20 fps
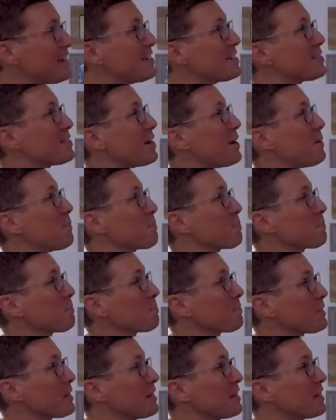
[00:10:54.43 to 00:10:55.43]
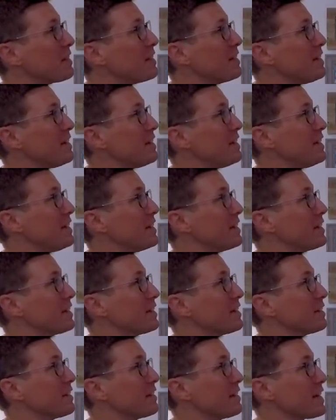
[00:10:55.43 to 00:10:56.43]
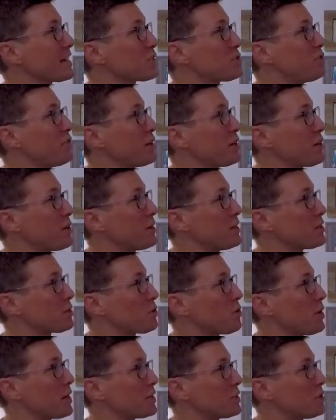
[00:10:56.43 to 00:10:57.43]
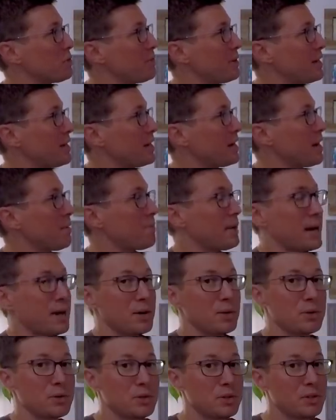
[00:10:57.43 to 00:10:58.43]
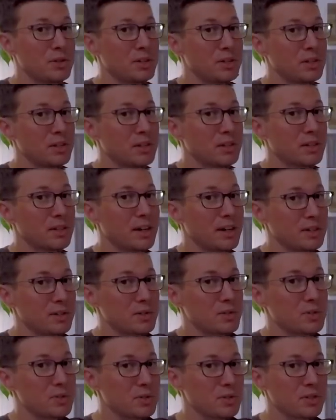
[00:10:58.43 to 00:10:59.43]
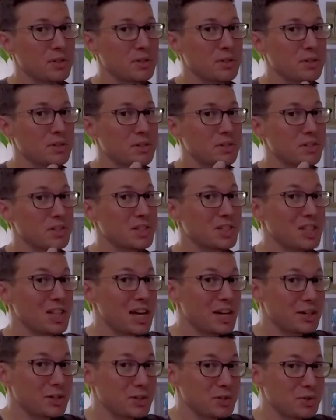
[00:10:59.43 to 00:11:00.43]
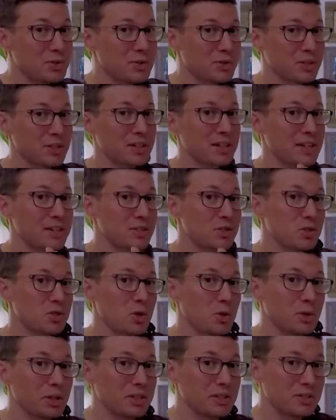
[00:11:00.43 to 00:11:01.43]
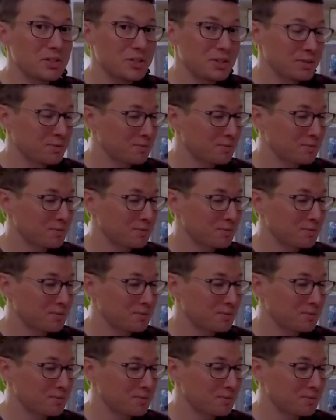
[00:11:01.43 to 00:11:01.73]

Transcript: So, the next video is going to be about cutters, slutters, and solents.